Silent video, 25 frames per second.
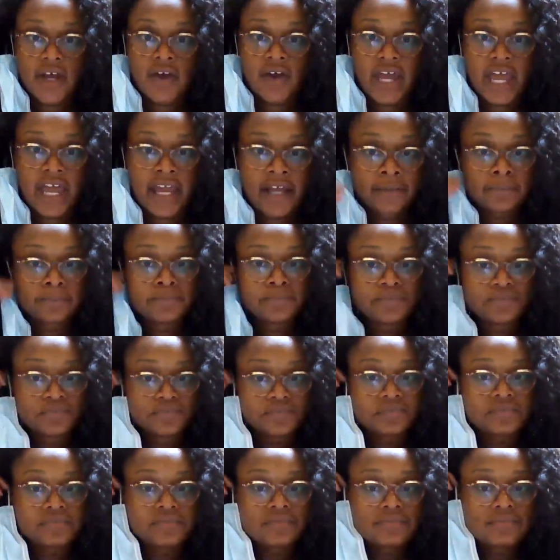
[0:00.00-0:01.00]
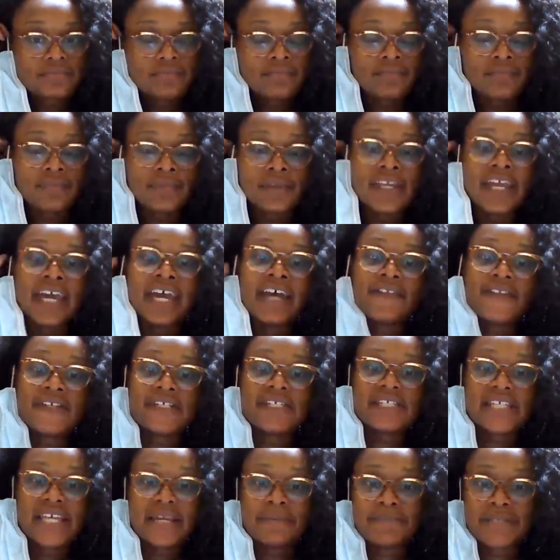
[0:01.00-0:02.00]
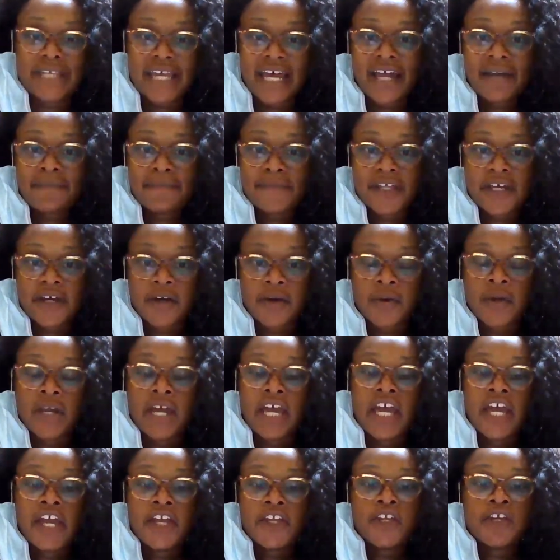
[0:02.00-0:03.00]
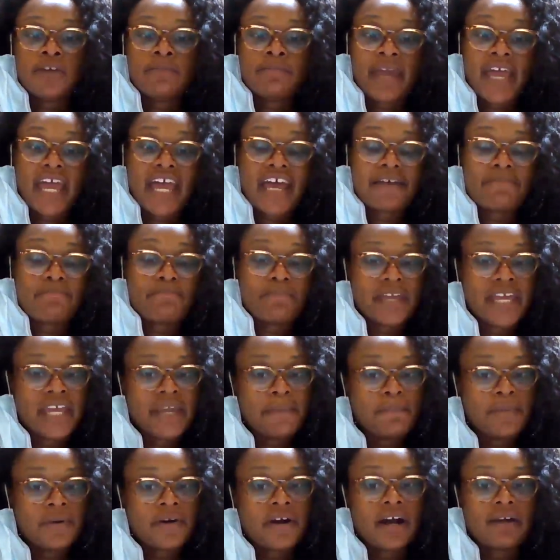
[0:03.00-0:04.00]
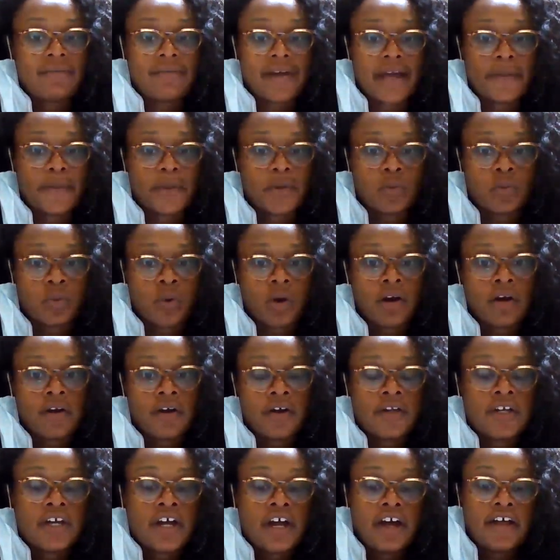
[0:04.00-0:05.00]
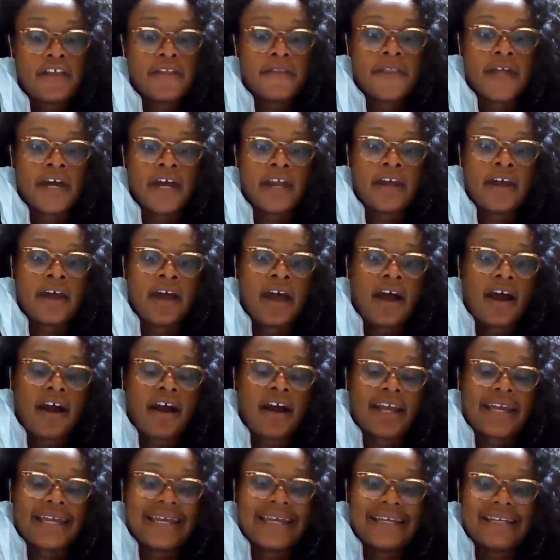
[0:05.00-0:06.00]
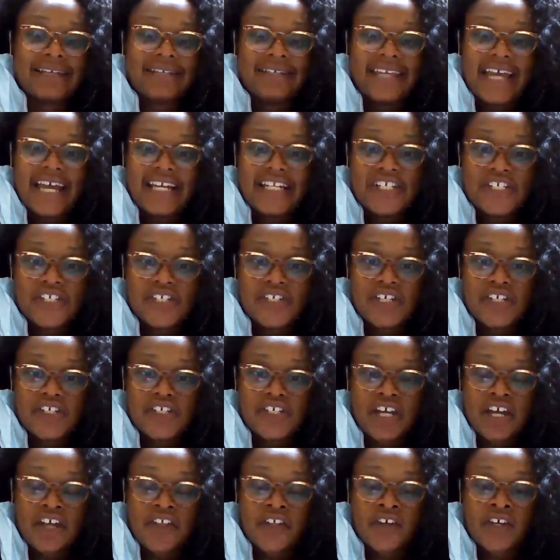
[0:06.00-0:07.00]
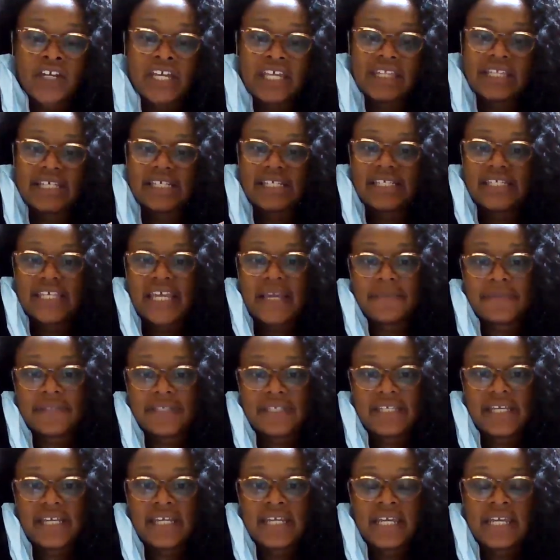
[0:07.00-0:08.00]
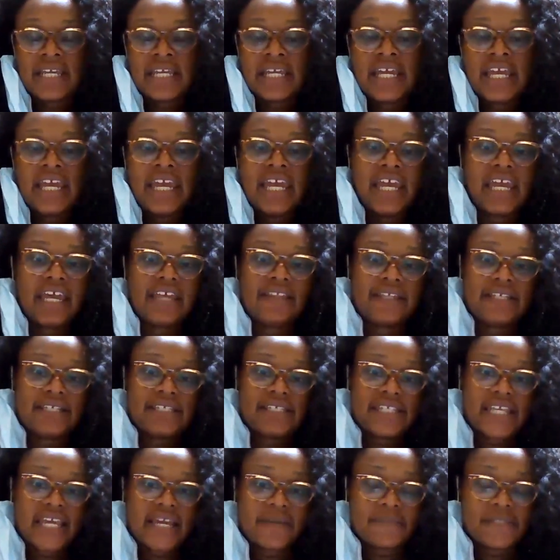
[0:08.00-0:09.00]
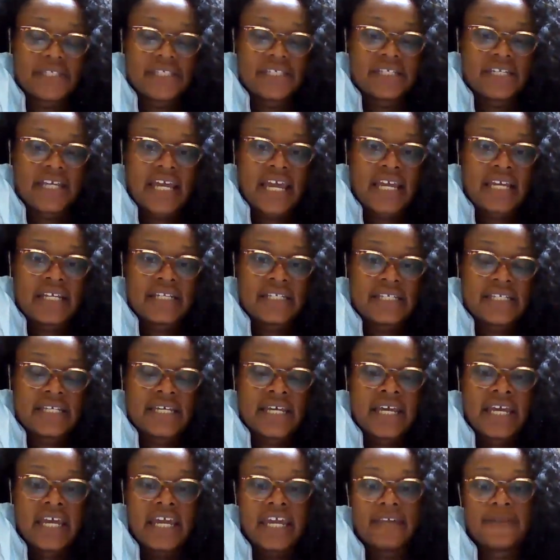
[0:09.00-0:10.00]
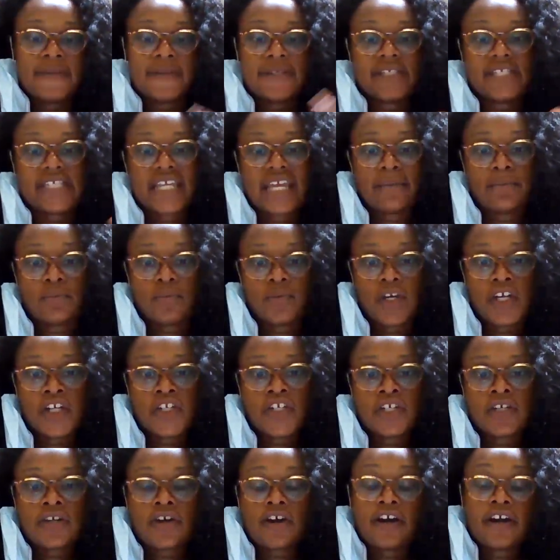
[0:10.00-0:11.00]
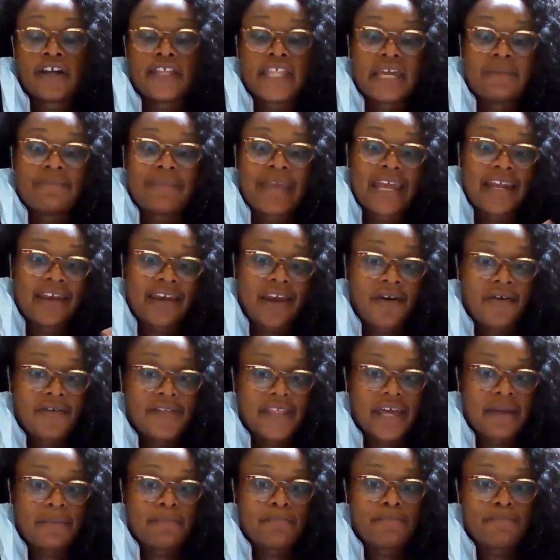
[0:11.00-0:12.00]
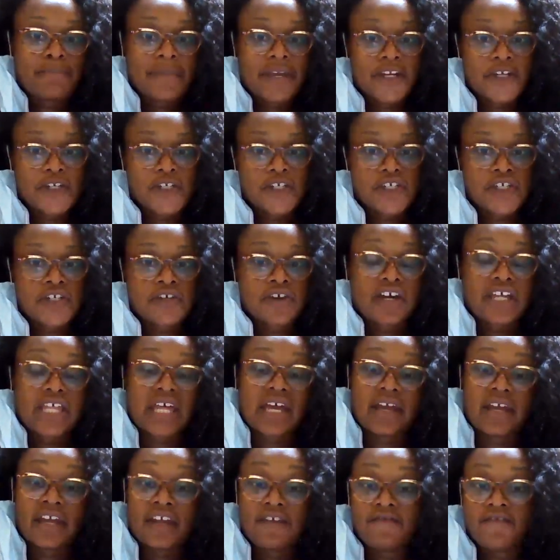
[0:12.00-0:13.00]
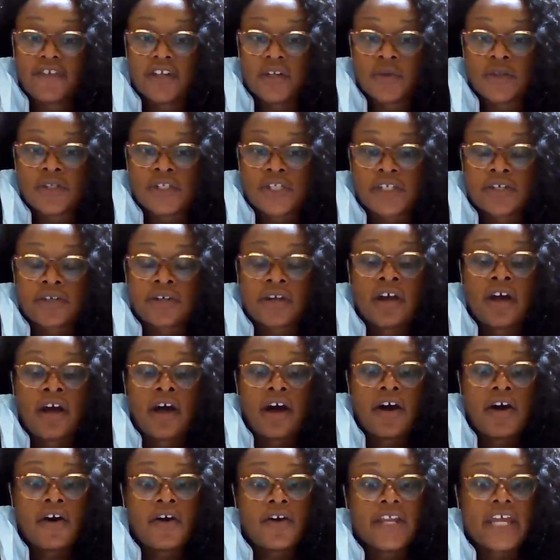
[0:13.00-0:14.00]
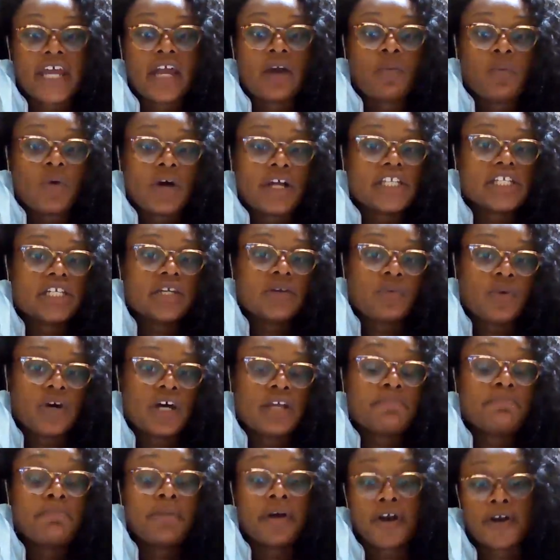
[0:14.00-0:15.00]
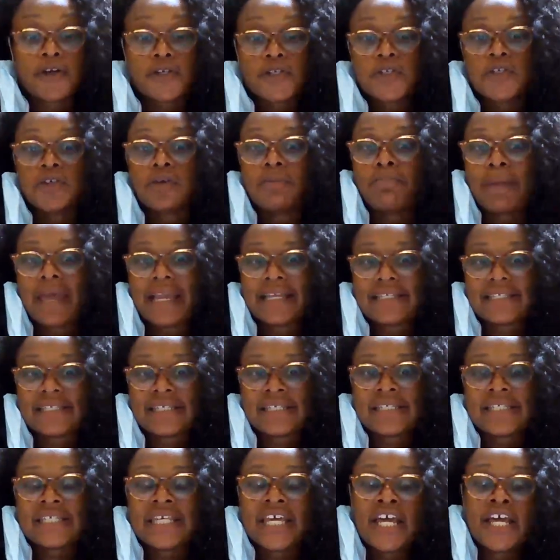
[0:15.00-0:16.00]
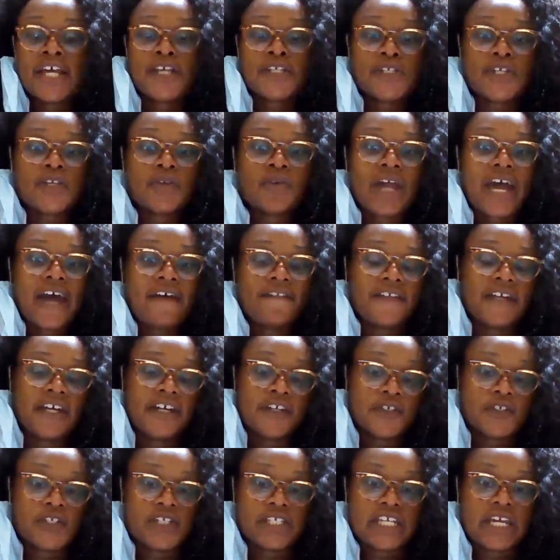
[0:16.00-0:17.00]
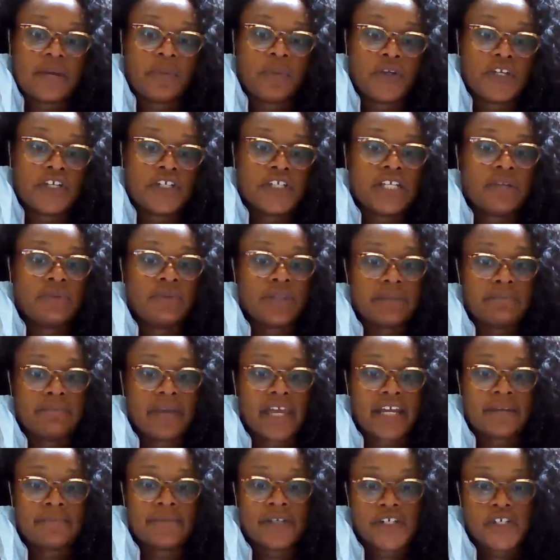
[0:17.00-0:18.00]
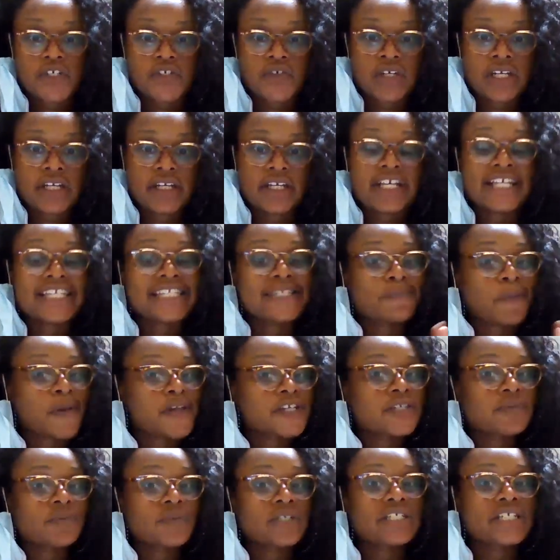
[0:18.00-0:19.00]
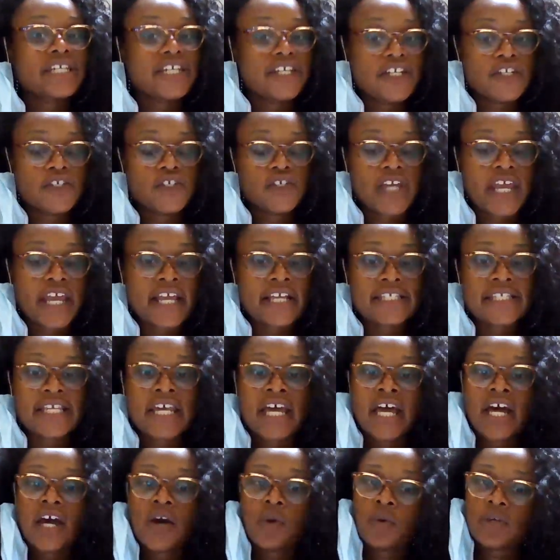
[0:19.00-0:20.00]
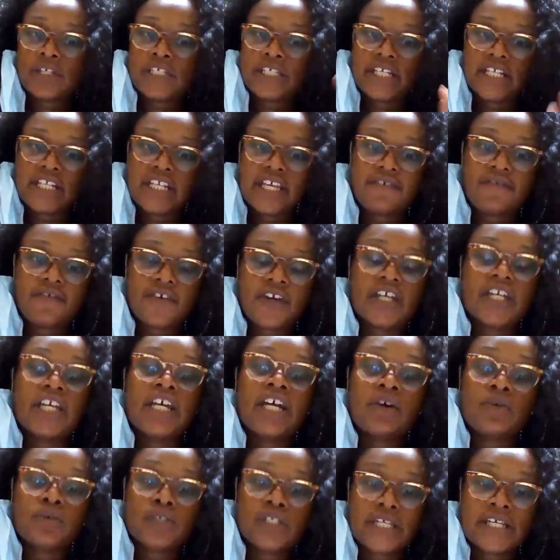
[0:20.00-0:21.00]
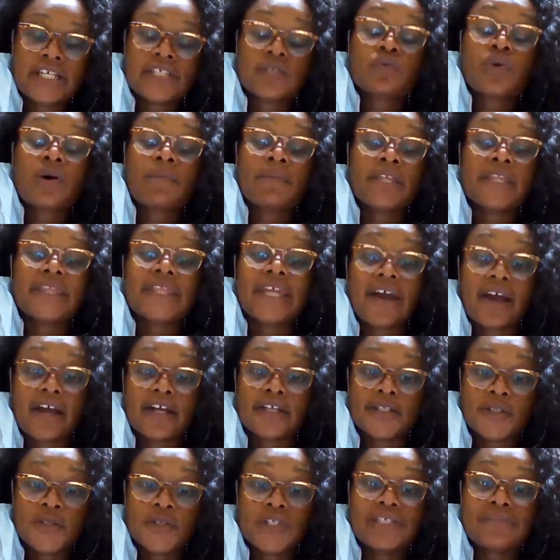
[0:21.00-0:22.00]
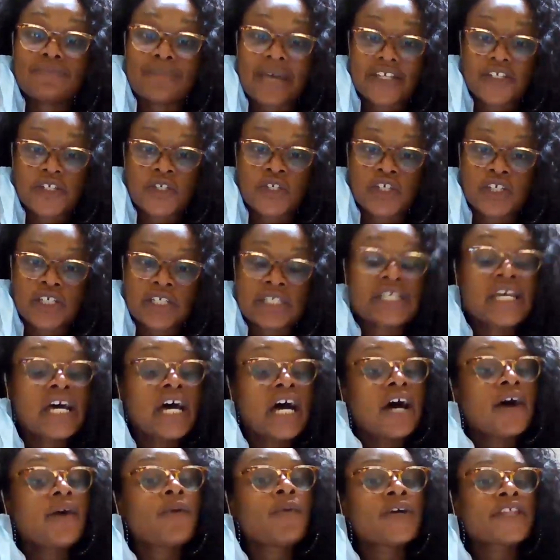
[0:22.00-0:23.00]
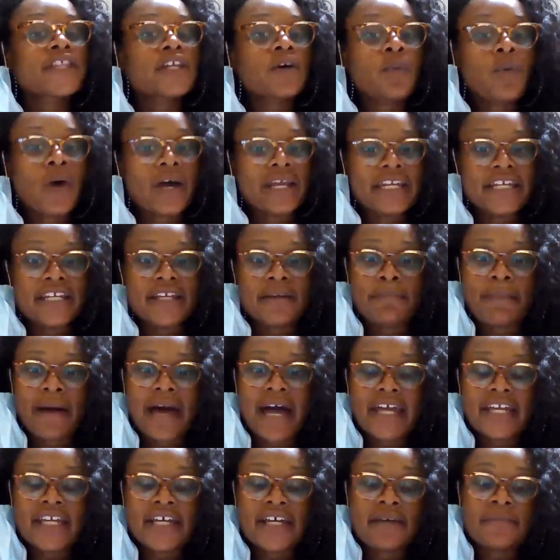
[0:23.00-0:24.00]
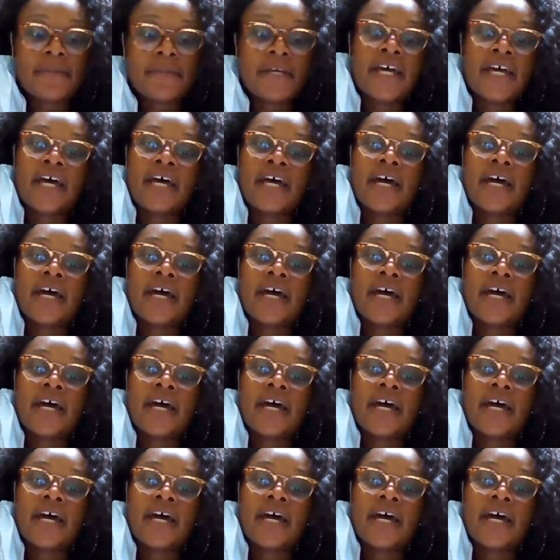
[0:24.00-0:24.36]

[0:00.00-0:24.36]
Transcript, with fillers: Okay. At the same time, though, you may have people around the world that are connected to each other in the same city, in the same state, in the same region, or they may know that minister or uh, that influencer on a one-to-one personal basis. So you have to understand when you deal with the ministry, especially when Peter Jakes was delivering his, his one of loose messages with Juanita Bynum,